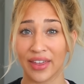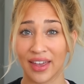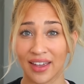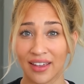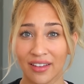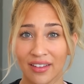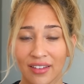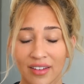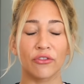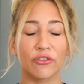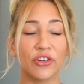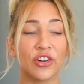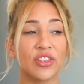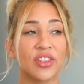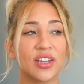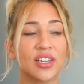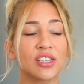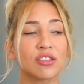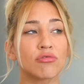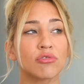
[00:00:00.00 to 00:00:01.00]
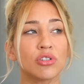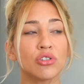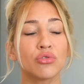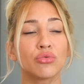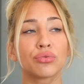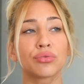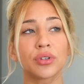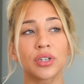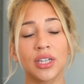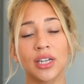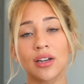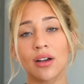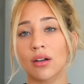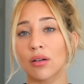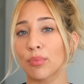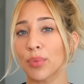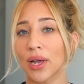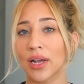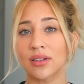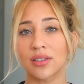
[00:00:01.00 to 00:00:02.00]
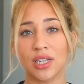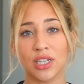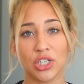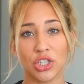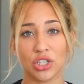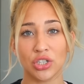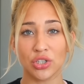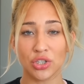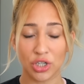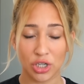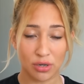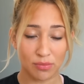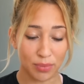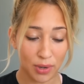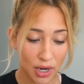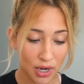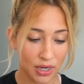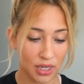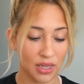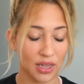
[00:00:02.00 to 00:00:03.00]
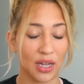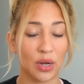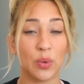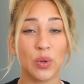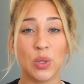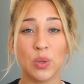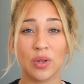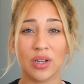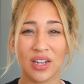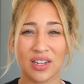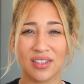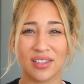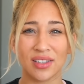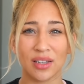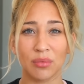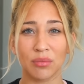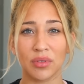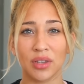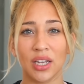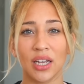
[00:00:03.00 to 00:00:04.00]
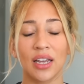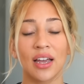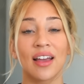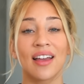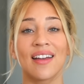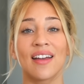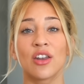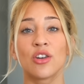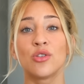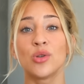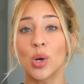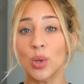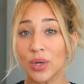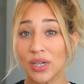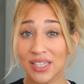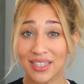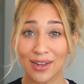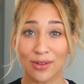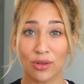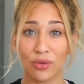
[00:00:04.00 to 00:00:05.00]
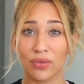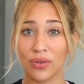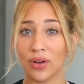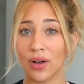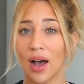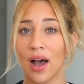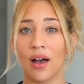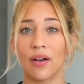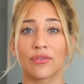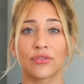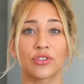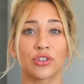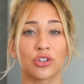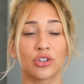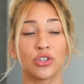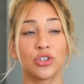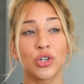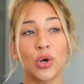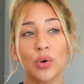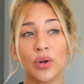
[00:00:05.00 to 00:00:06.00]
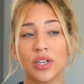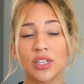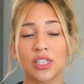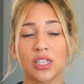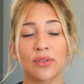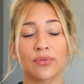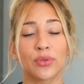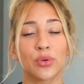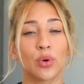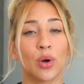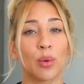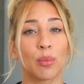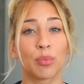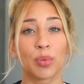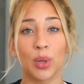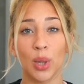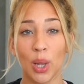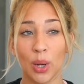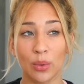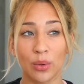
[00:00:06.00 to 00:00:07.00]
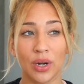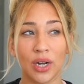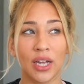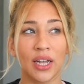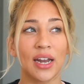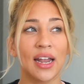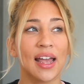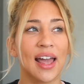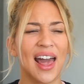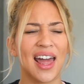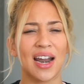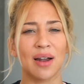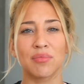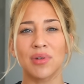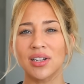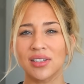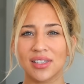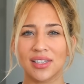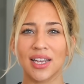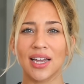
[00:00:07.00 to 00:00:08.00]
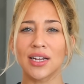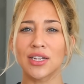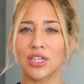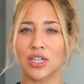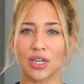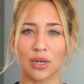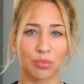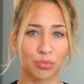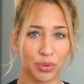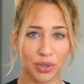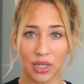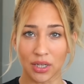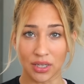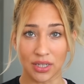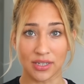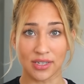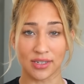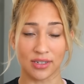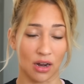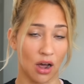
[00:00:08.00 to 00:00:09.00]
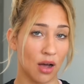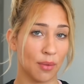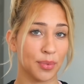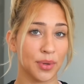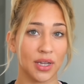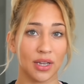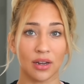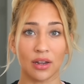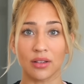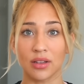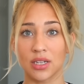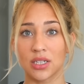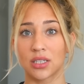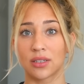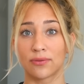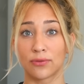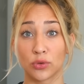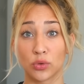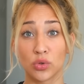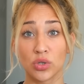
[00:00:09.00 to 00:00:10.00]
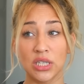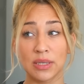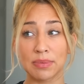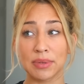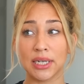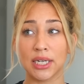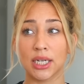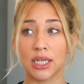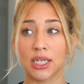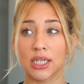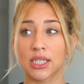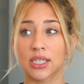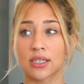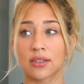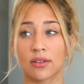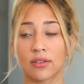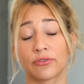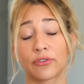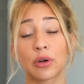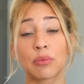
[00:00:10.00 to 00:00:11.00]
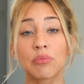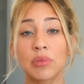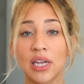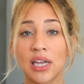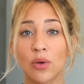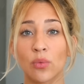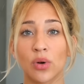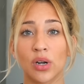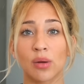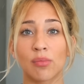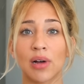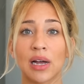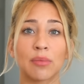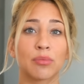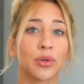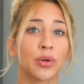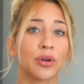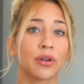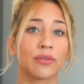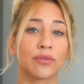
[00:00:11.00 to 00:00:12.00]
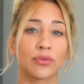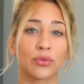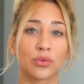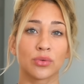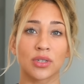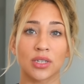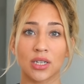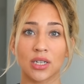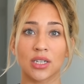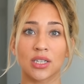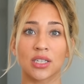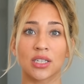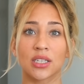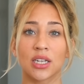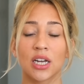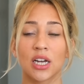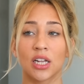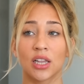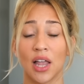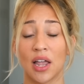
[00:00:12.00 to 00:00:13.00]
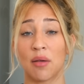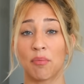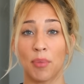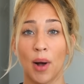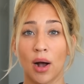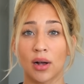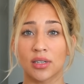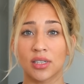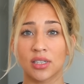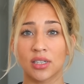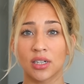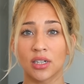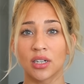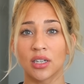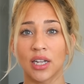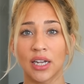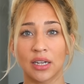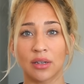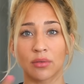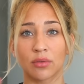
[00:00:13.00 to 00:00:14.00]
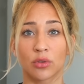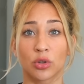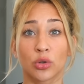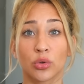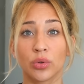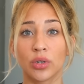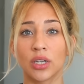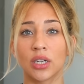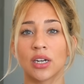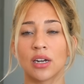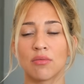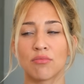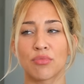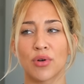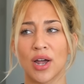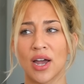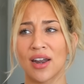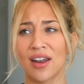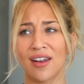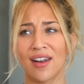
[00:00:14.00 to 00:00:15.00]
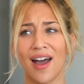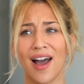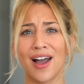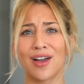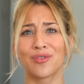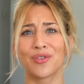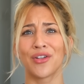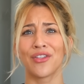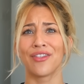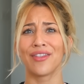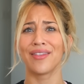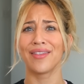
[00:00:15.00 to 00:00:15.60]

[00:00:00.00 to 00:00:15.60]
thing. For this one, you really got to pay attention to your body. Like when you eat something, notice how you feel after, notice if you are bloated. And I'm not saying to completely stop eating these foods, because for me, one of my bloating foods is like pasta, like gluten and bread, and I will